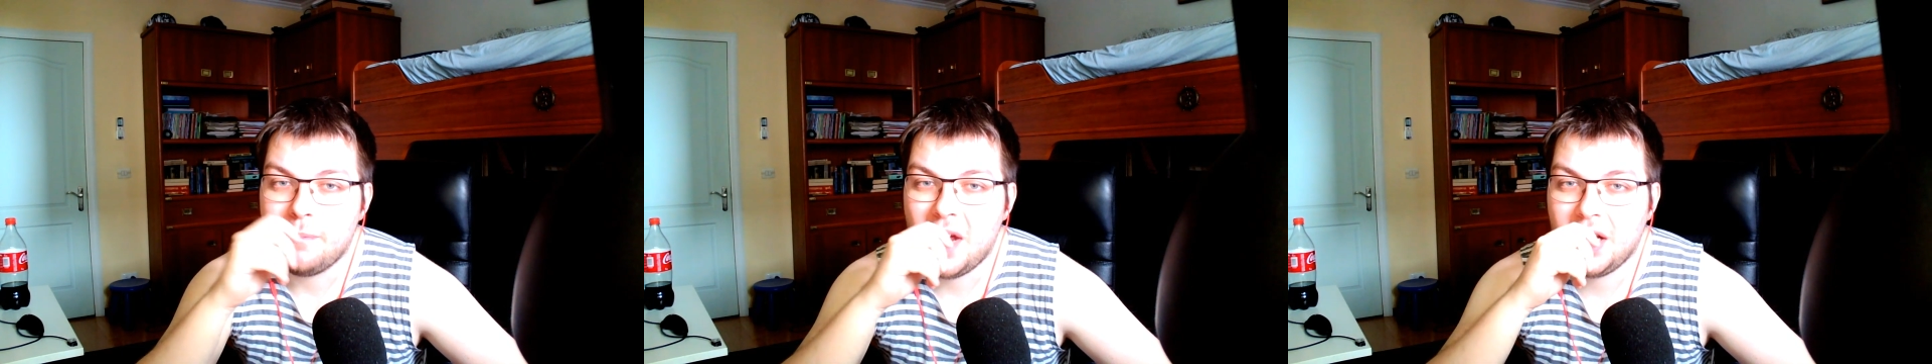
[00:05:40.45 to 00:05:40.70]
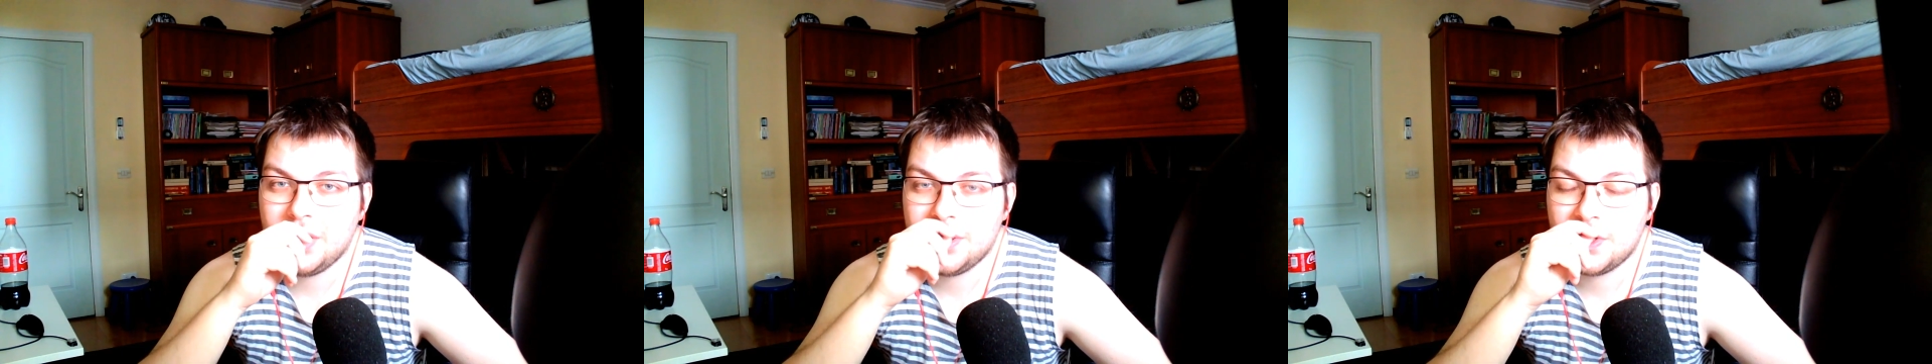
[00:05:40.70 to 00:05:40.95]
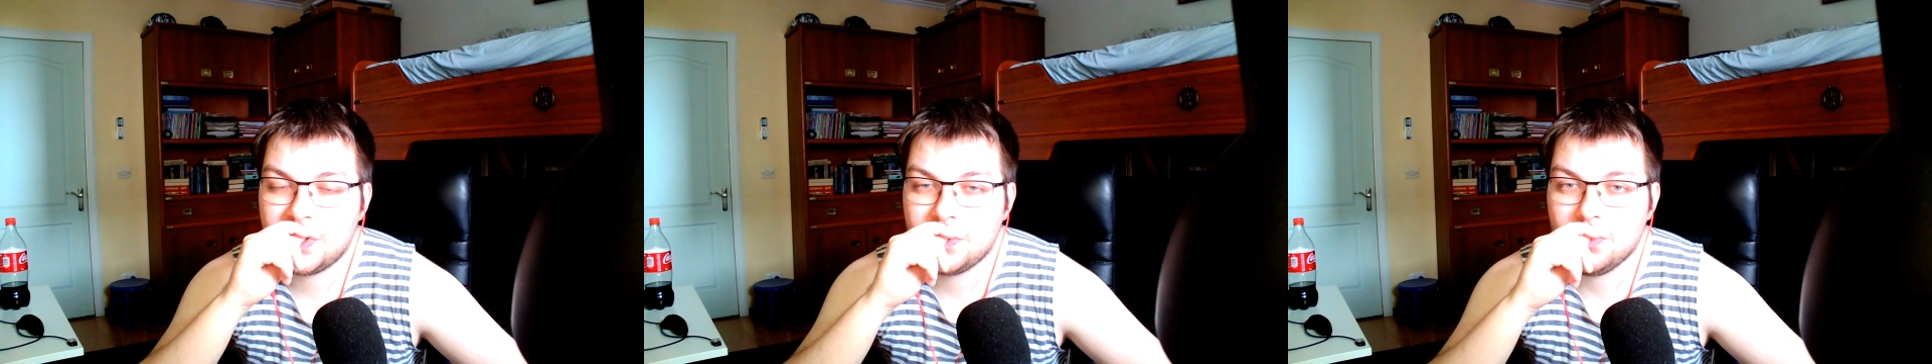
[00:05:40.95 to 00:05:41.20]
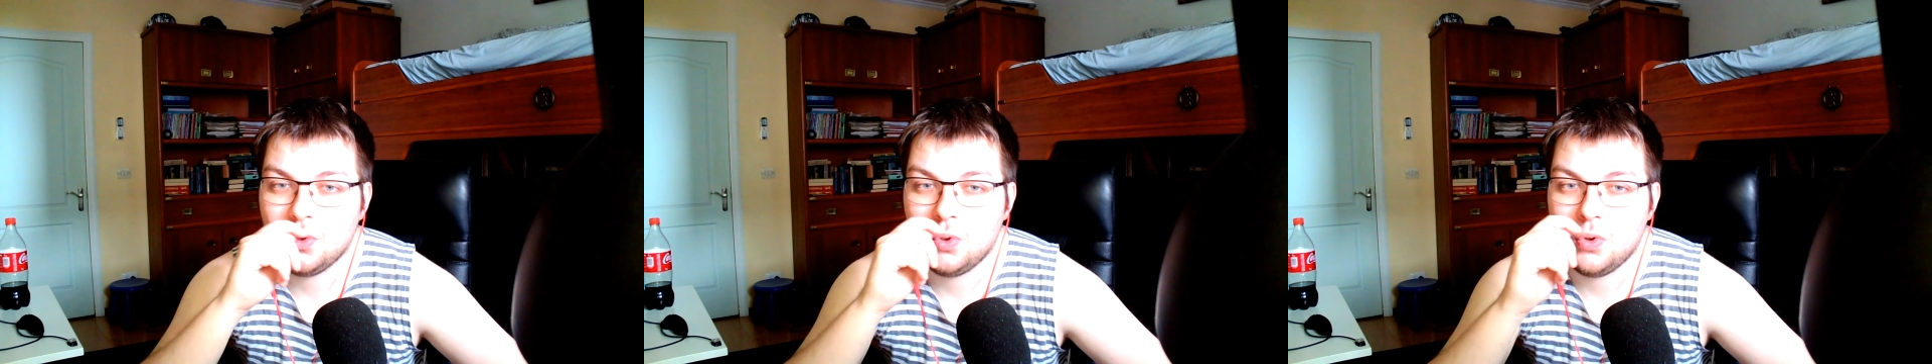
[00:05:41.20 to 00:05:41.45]
manages
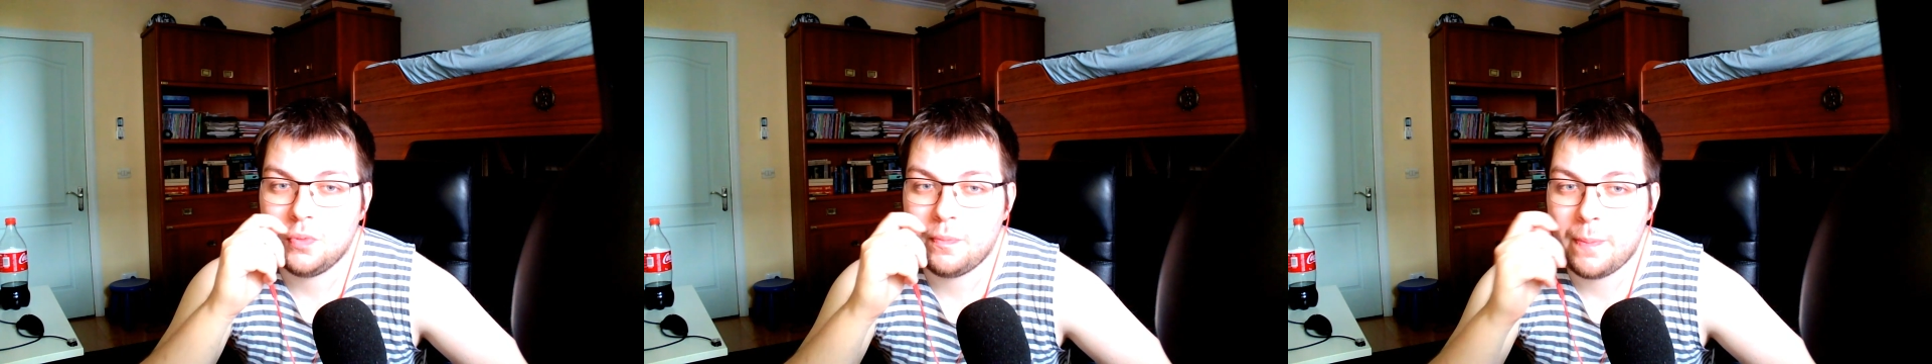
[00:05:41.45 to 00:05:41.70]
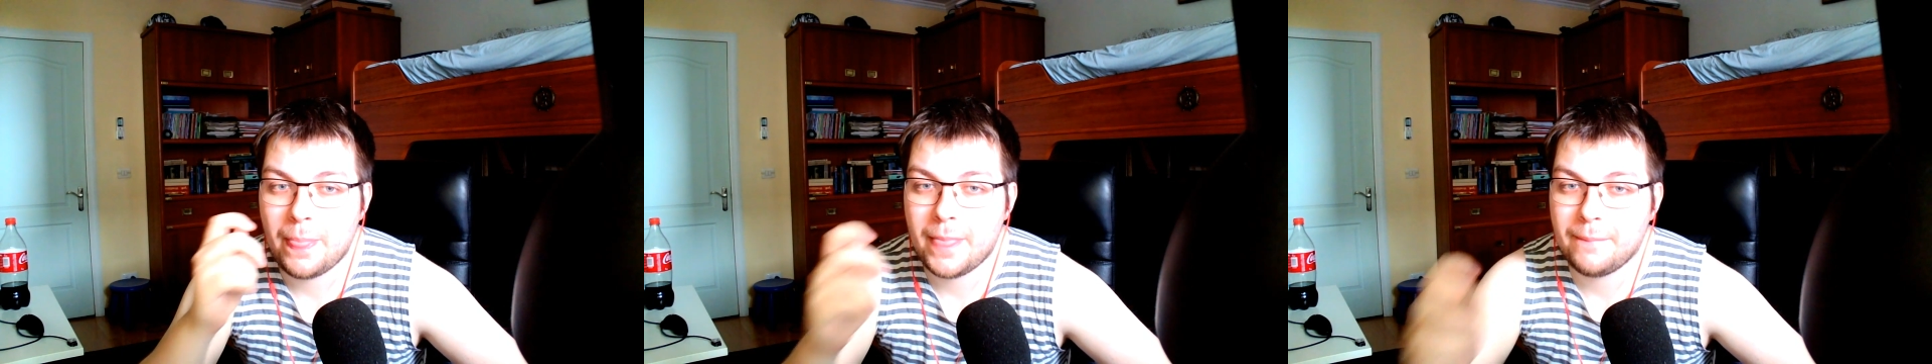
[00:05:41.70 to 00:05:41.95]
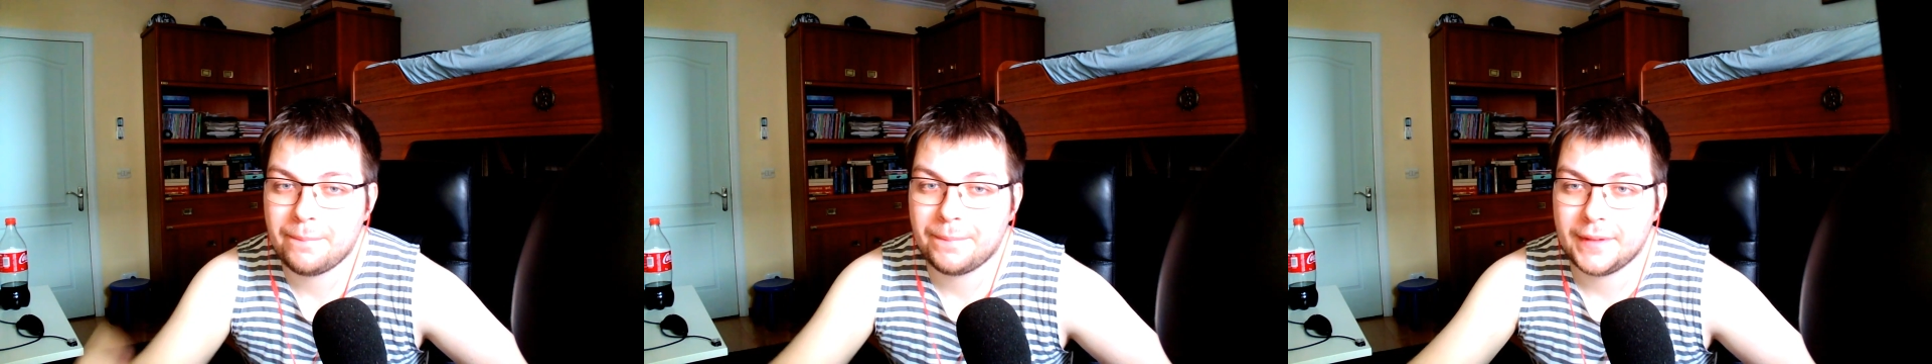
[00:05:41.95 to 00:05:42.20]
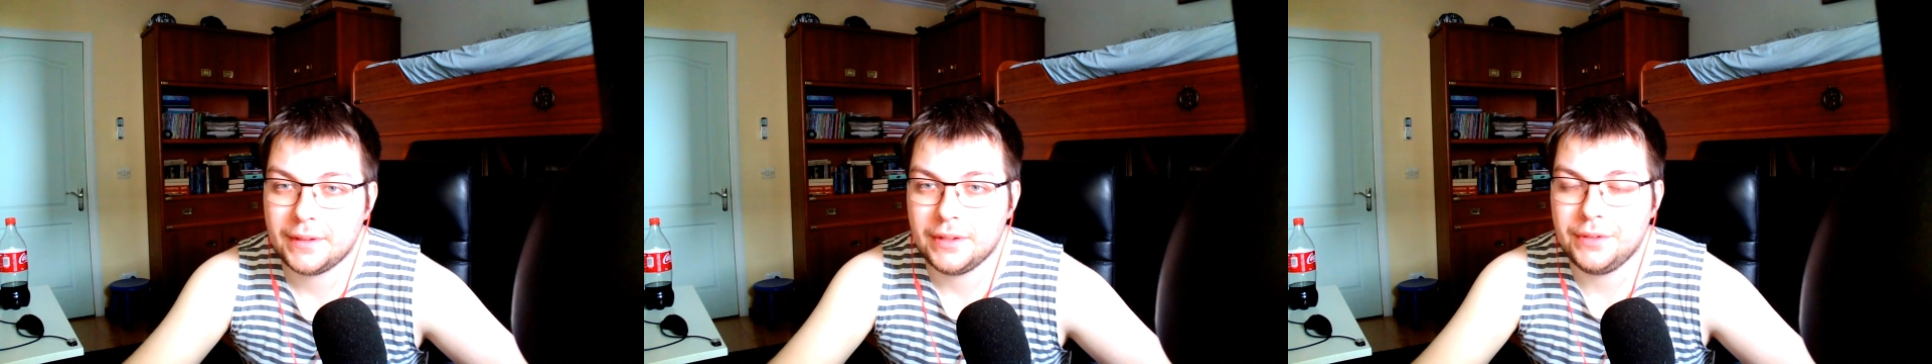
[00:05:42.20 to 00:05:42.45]
to
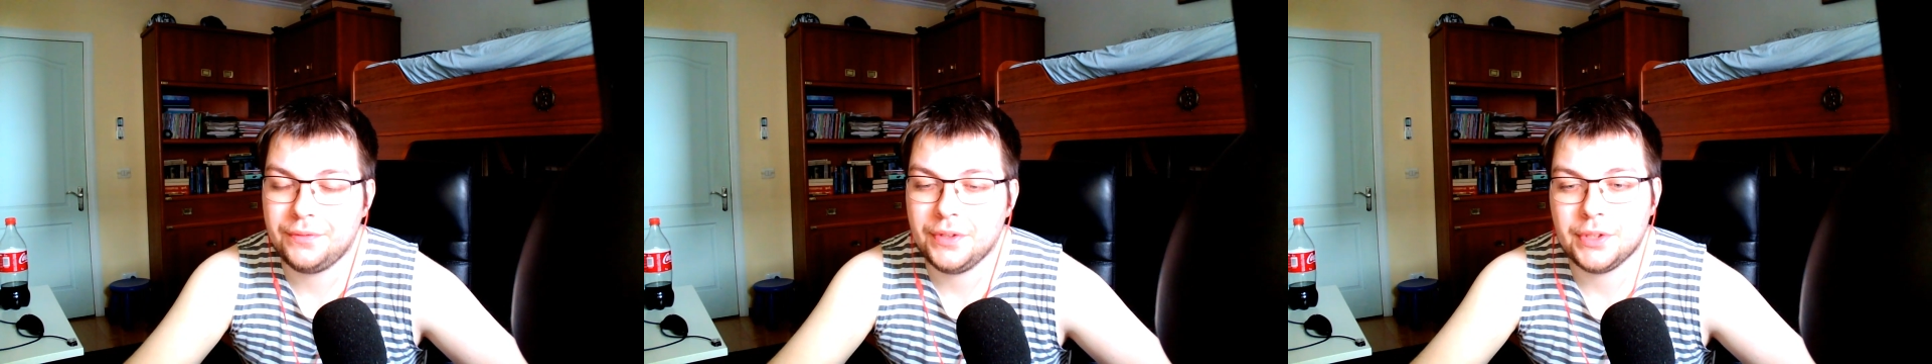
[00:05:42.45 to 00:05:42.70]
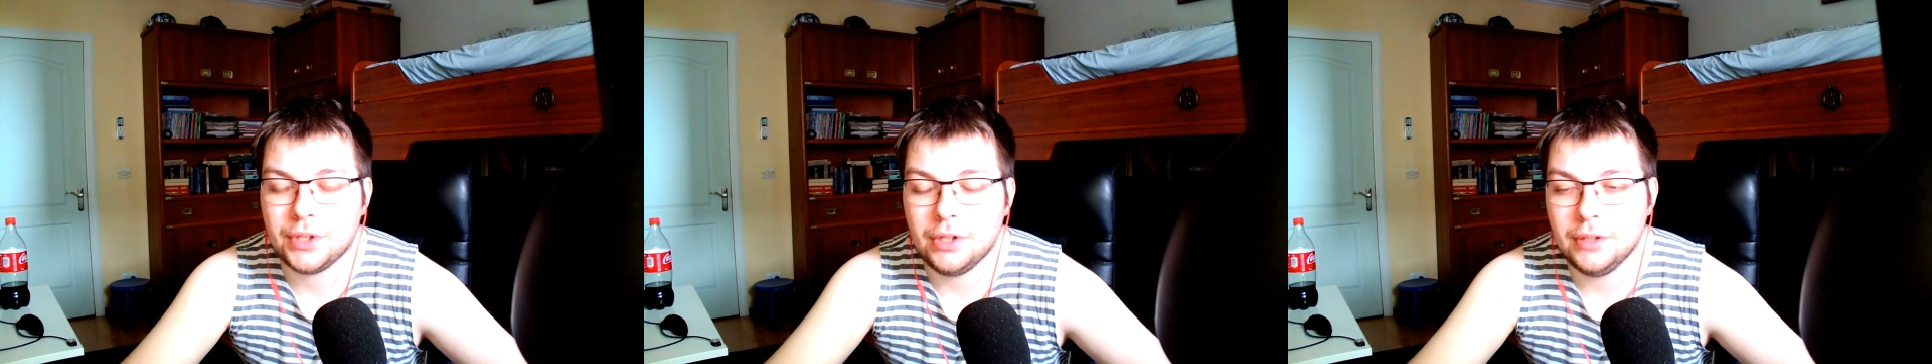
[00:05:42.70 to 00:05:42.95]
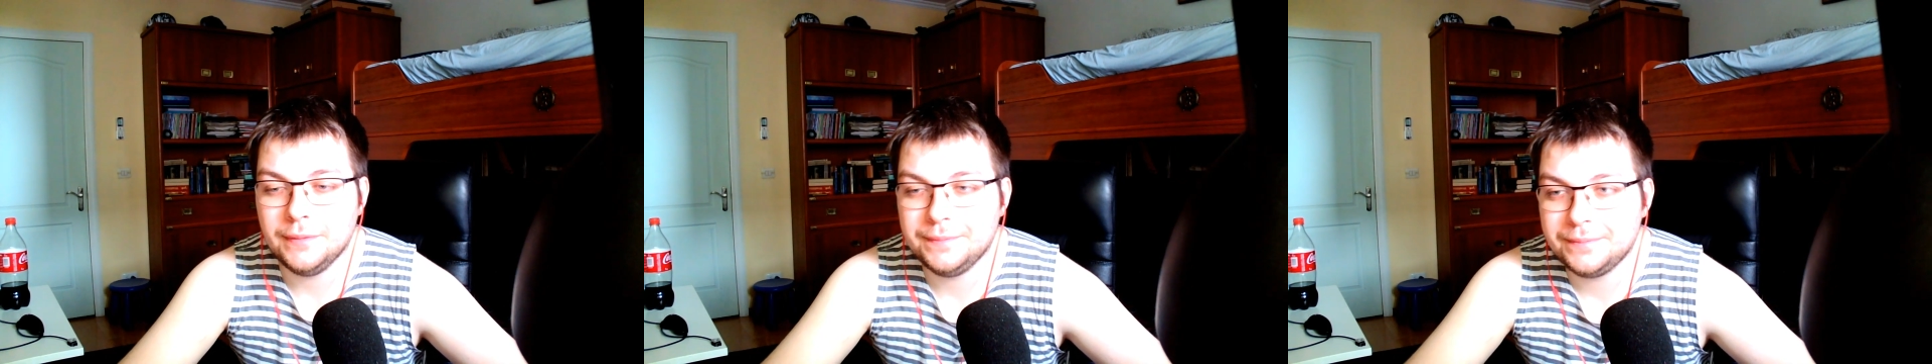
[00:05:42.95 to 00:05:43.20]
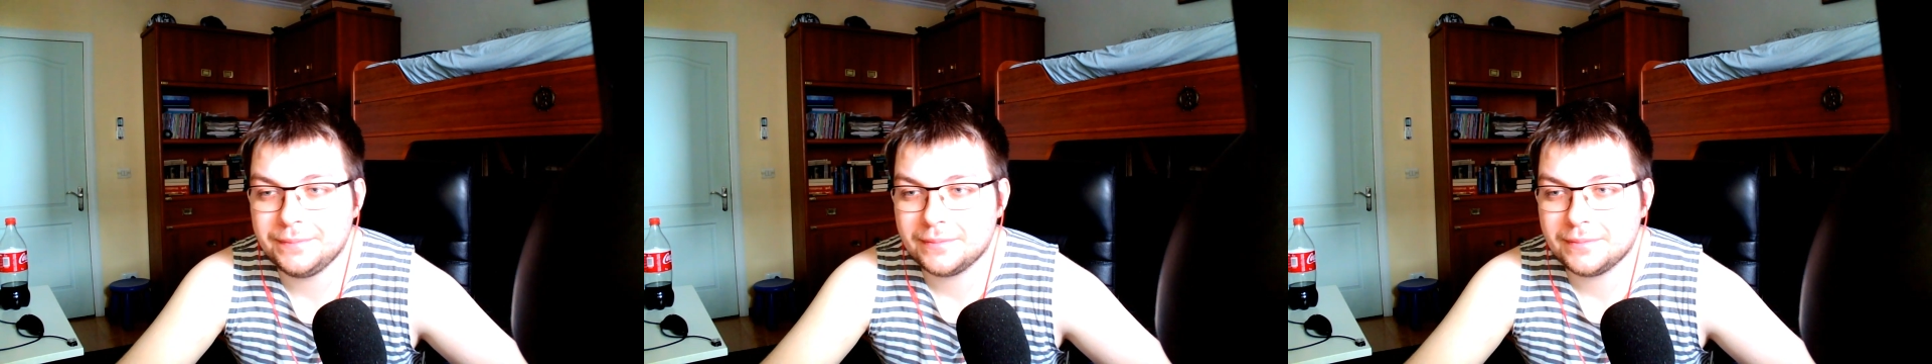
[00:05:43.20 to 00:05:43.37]
defeat her